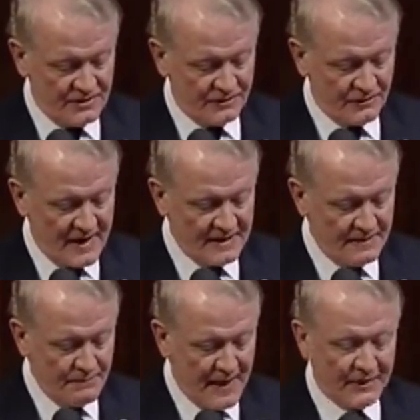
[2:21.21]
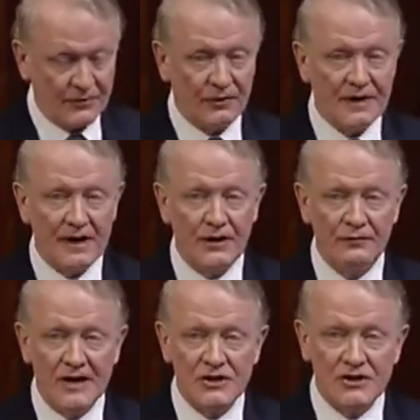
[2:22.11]
great medical
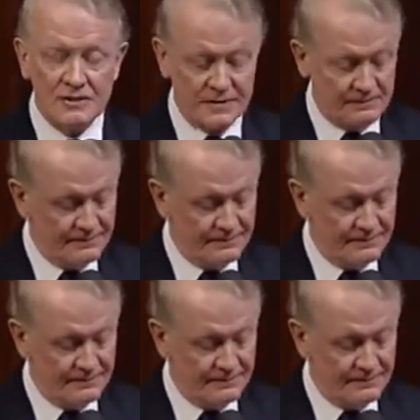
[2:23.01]
innovations.